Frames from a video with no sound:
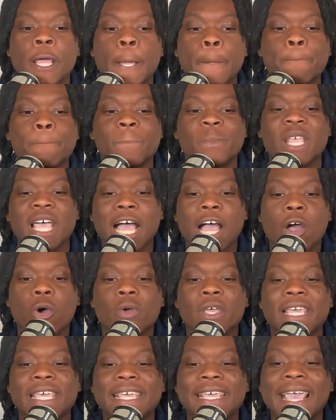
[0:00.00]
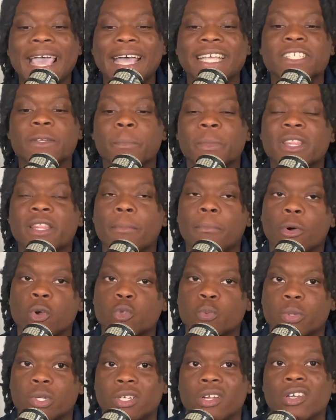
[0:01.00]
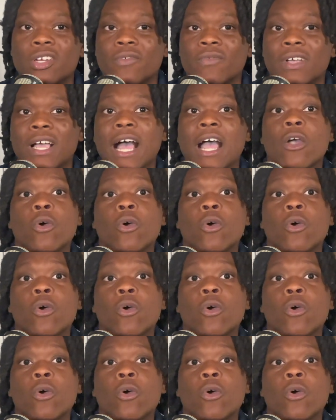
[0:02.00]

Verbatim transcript: Now he hasn't been the most productive guy